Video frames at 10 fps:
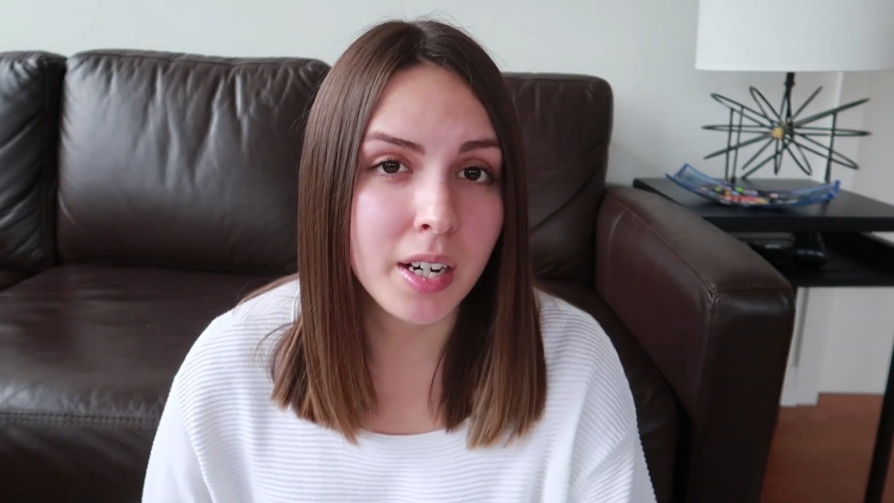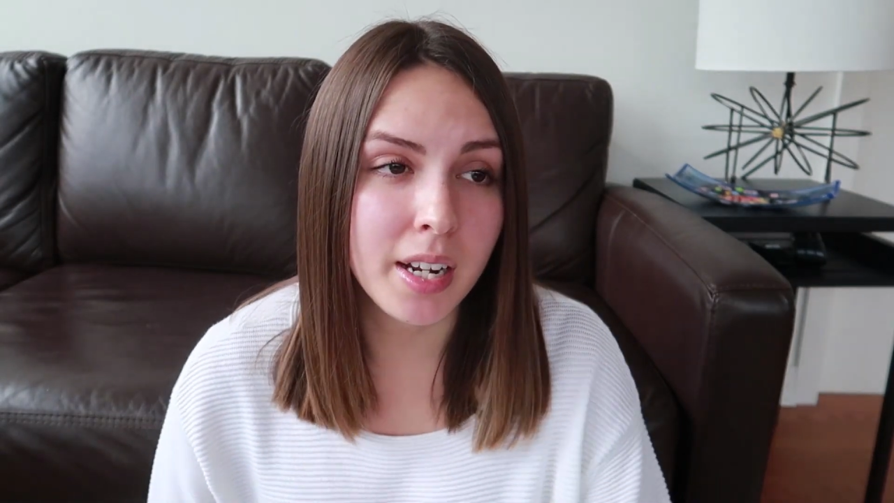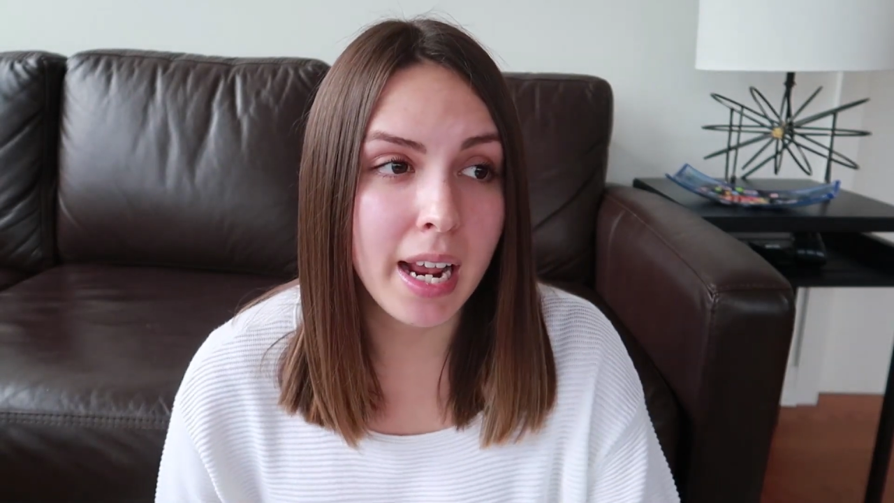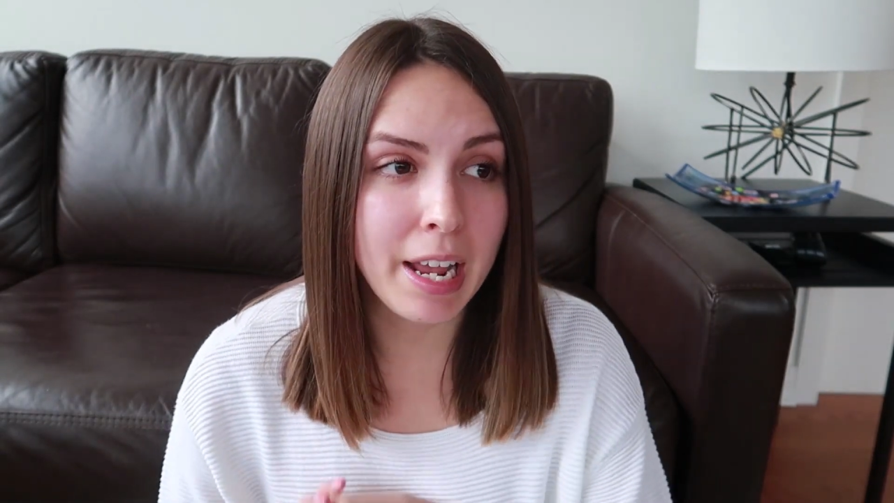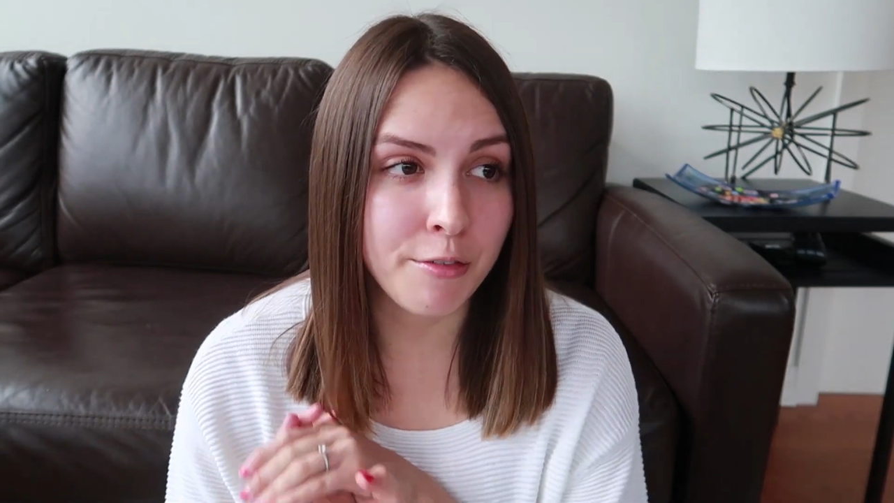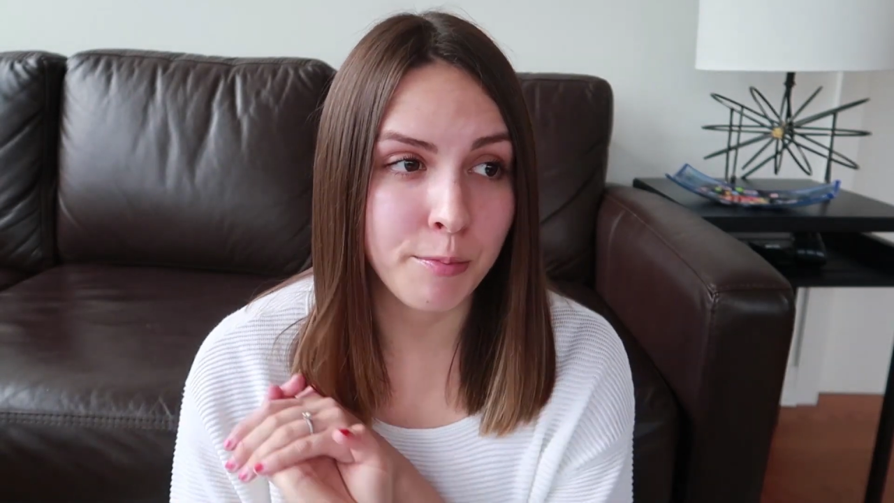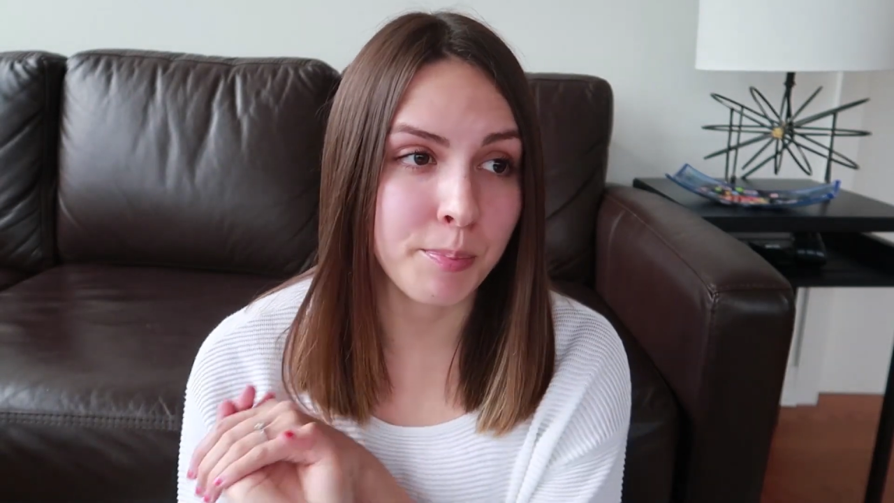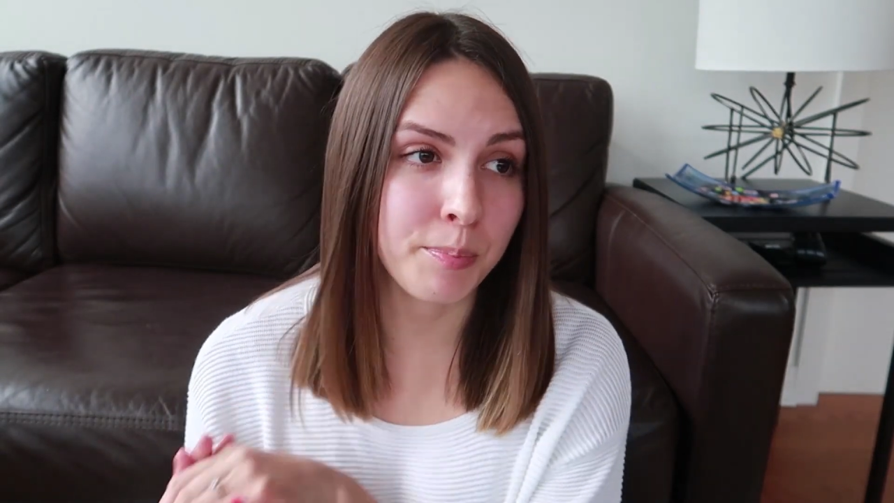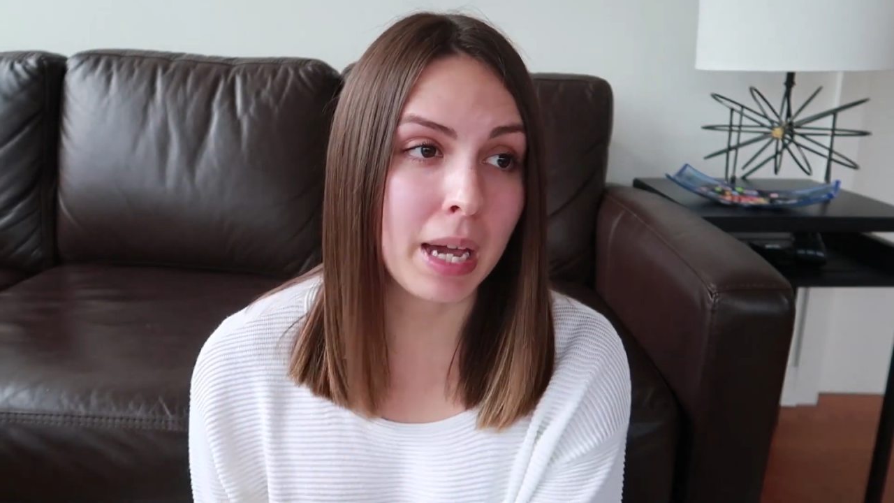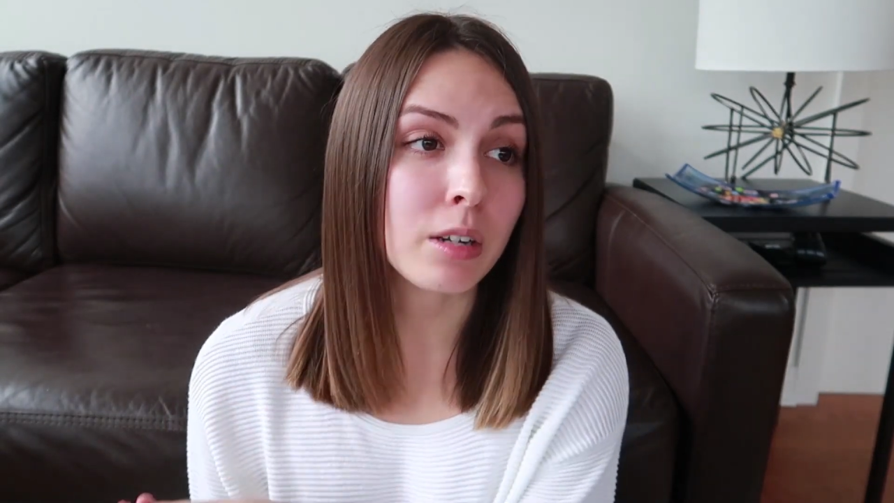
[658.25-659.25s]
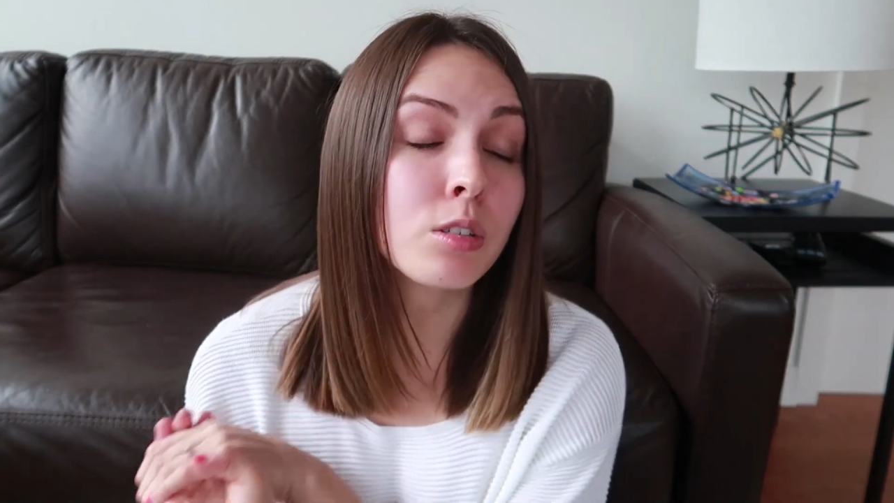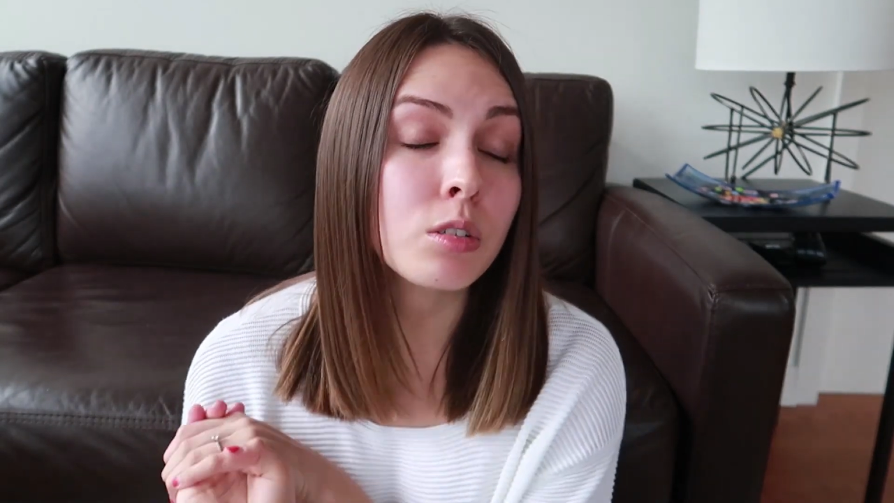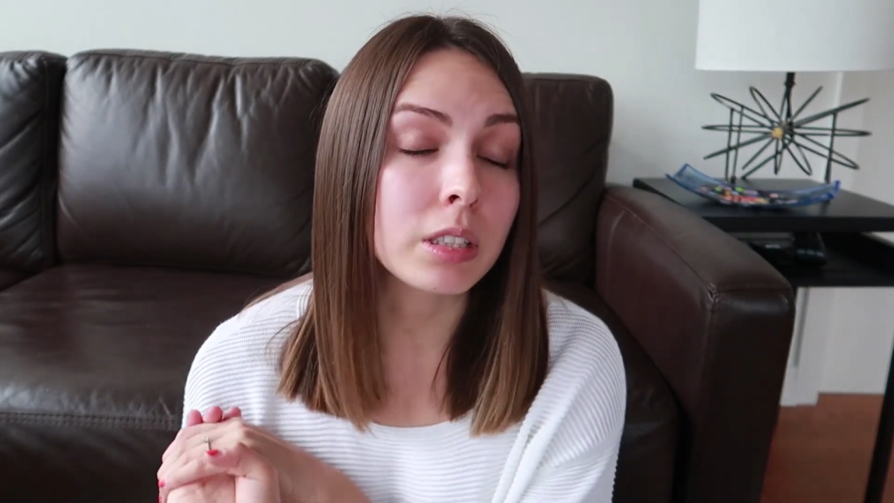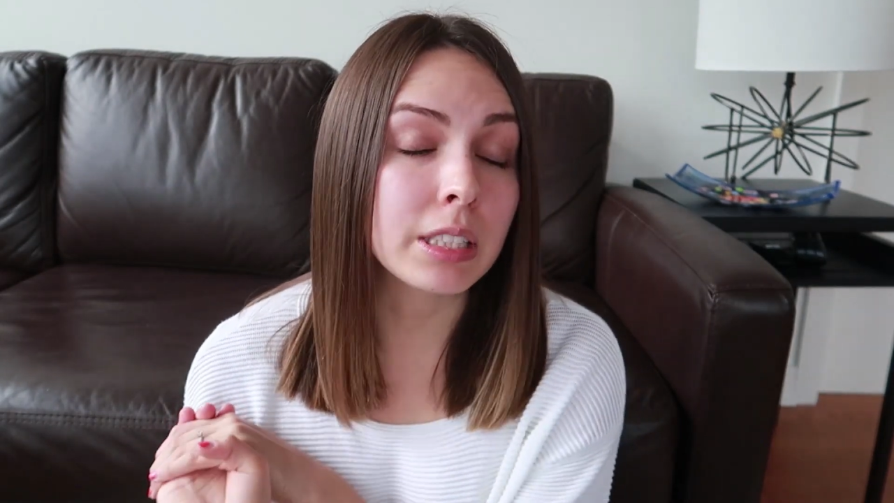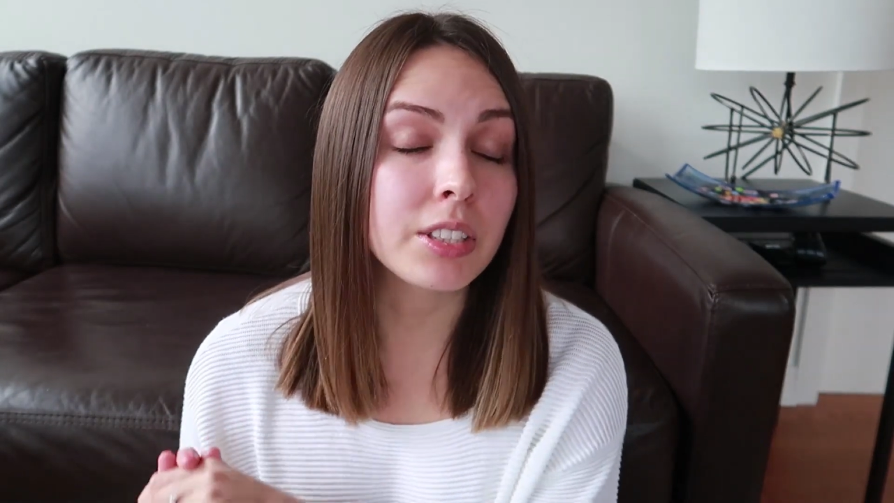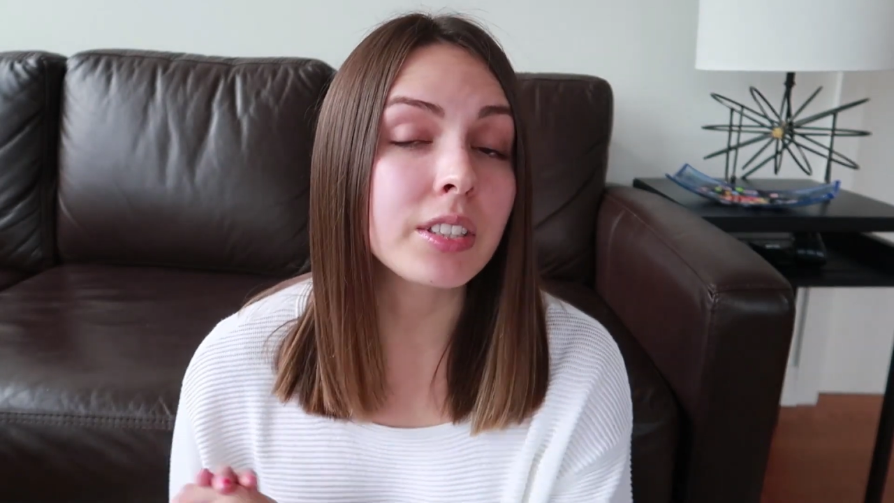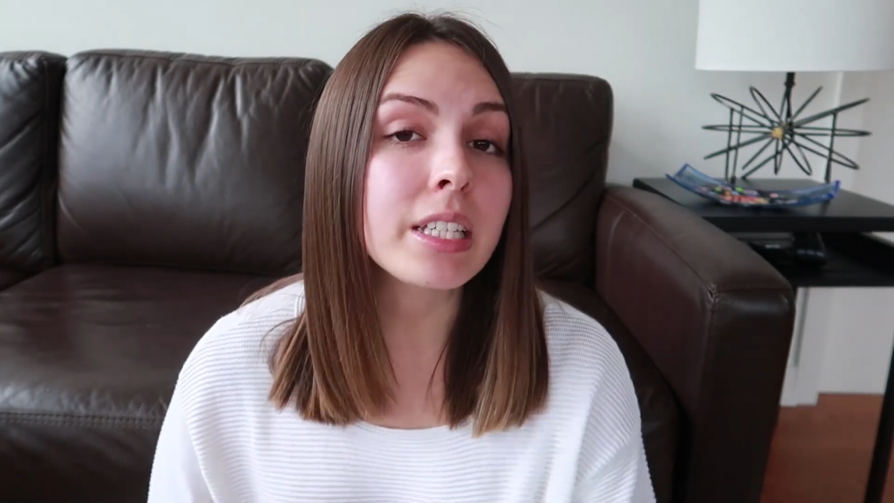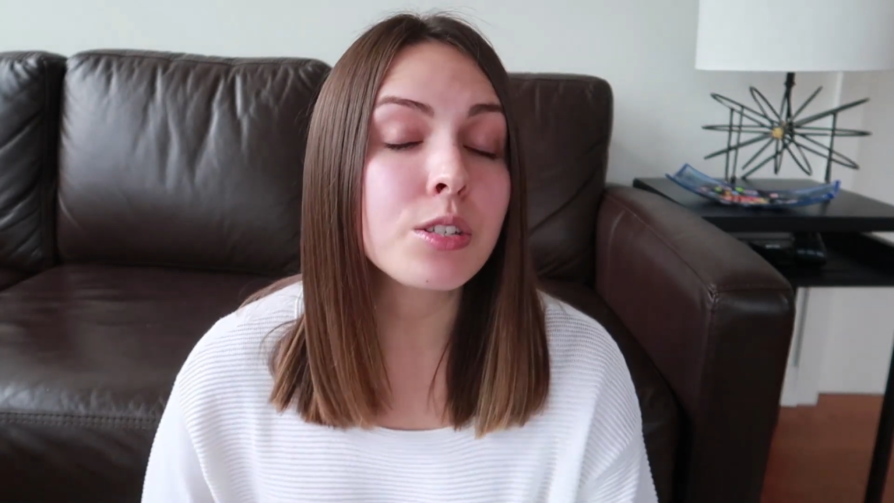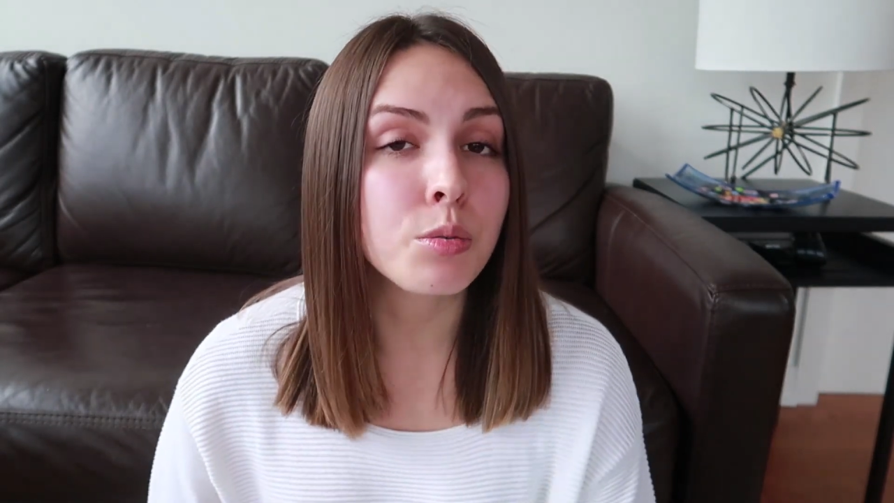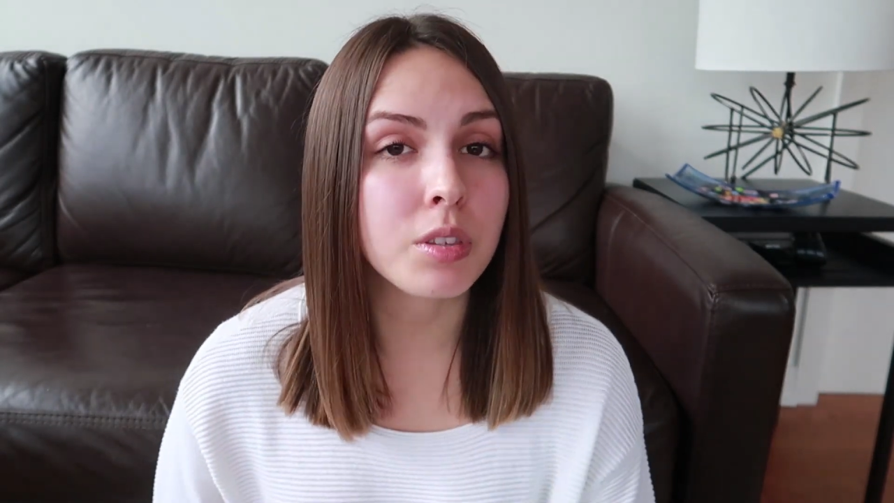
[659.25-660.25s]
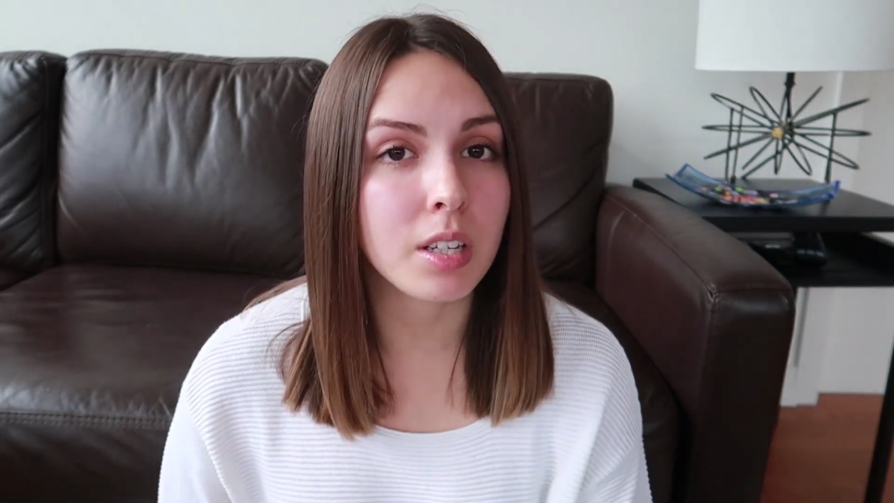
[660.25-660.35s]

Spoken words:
and I have battled literally tooth